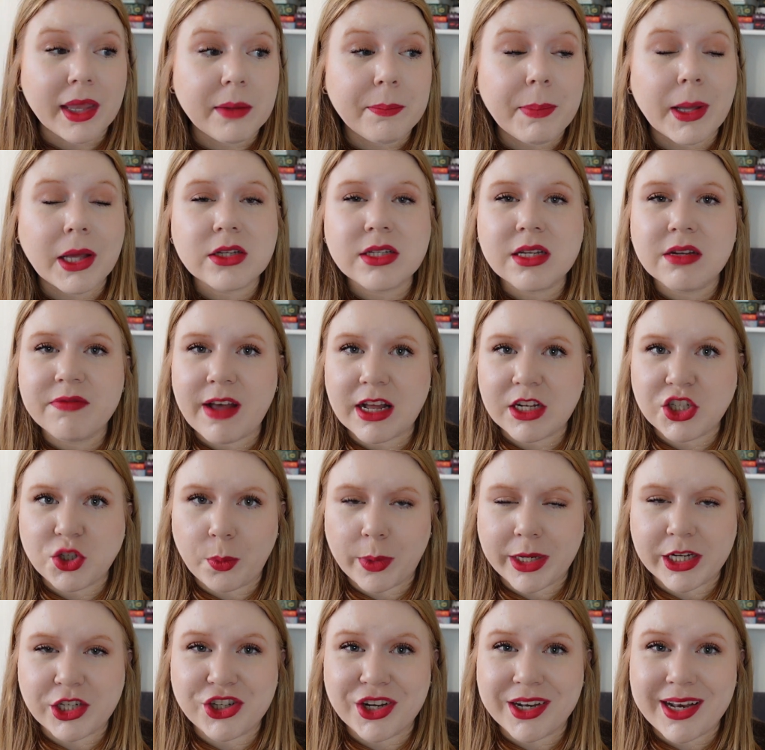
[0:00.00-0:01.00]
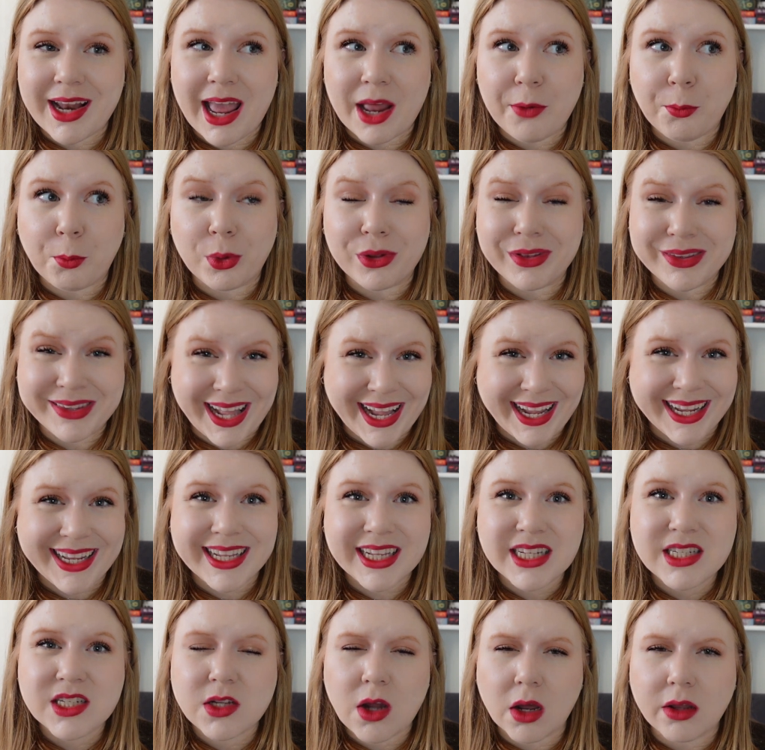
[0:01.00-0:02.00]
And Belle's infatuation and
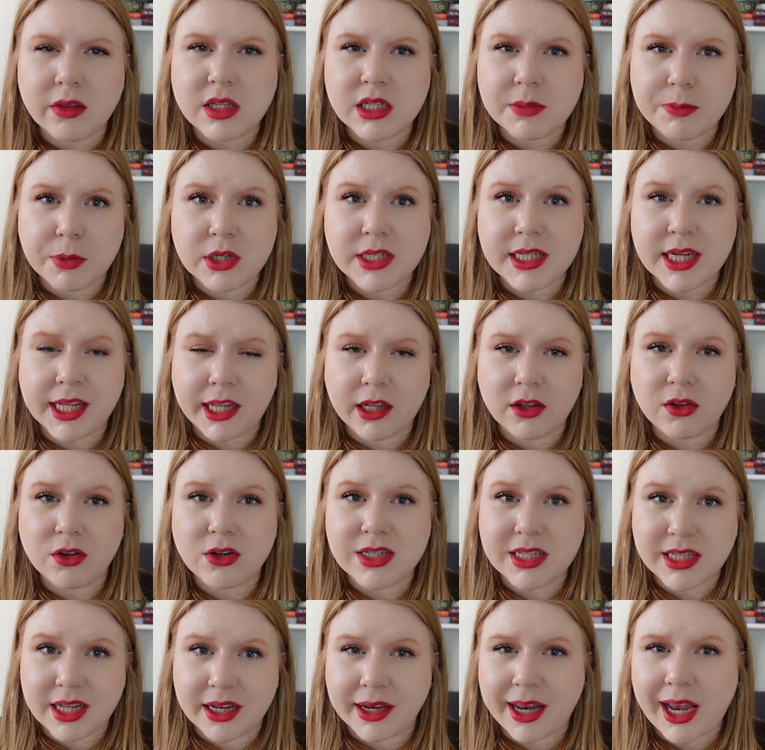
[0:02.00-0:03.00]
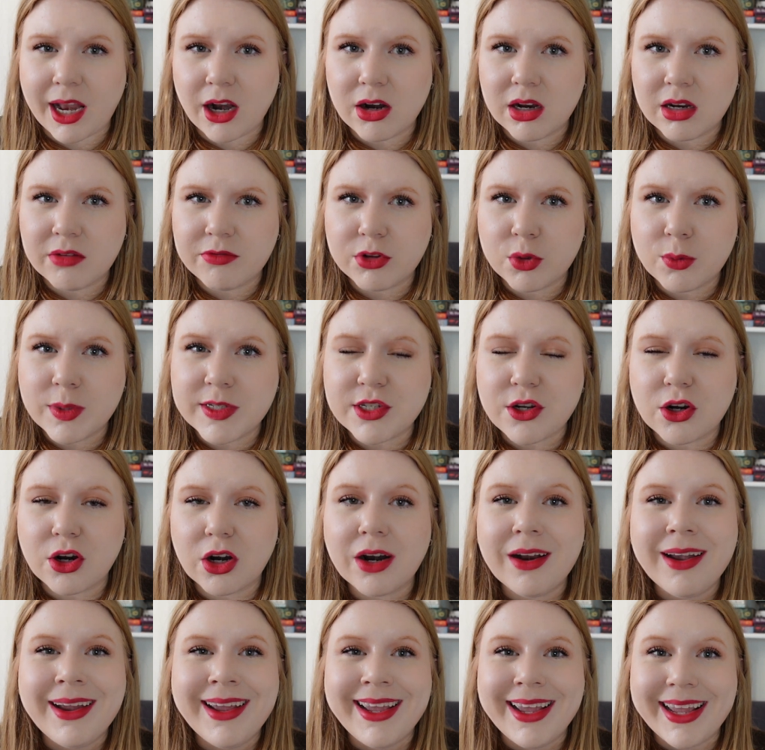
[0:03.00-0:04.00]
reliance on this particular skincare
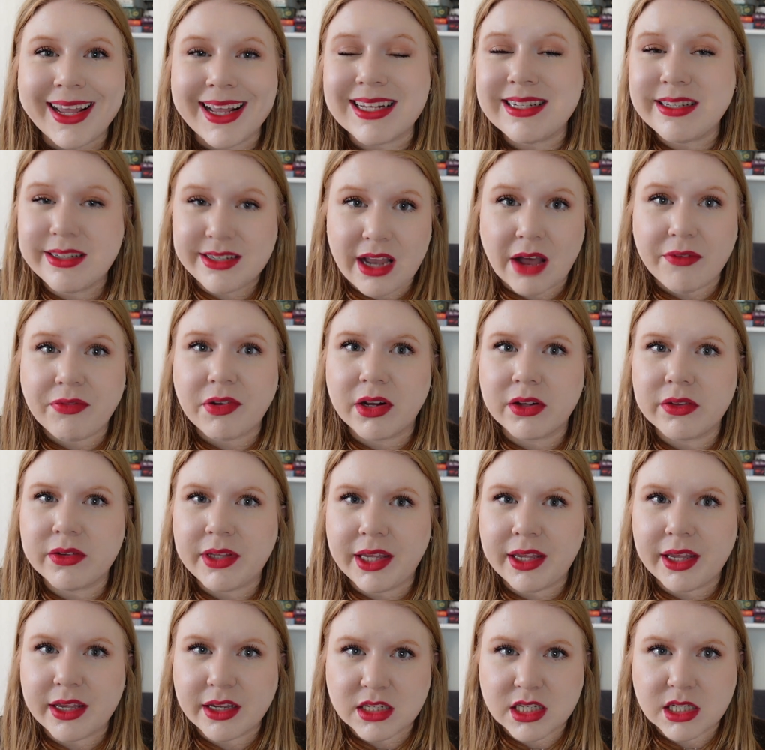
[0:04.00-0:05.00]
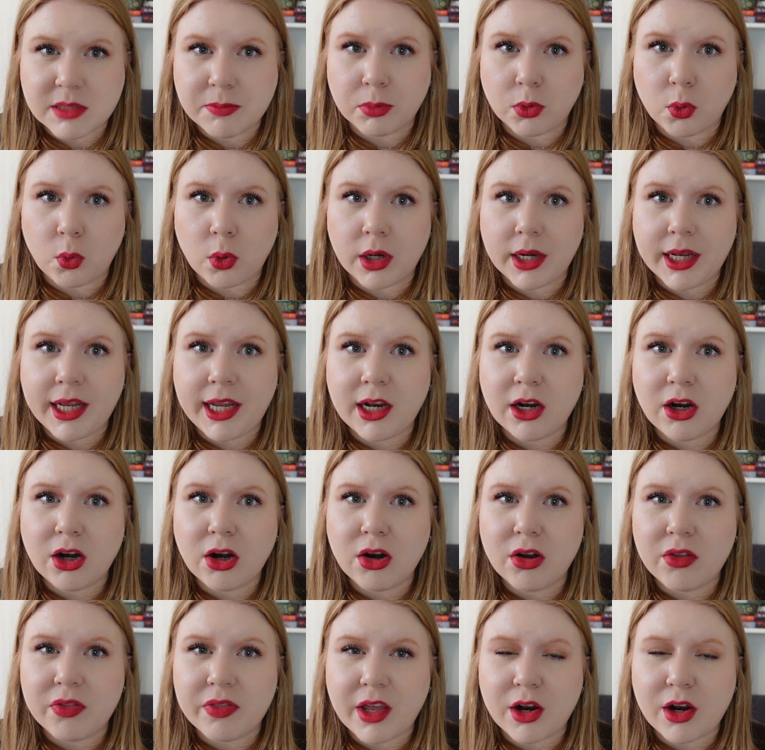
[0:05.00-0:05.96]
influencer is definitely explored here.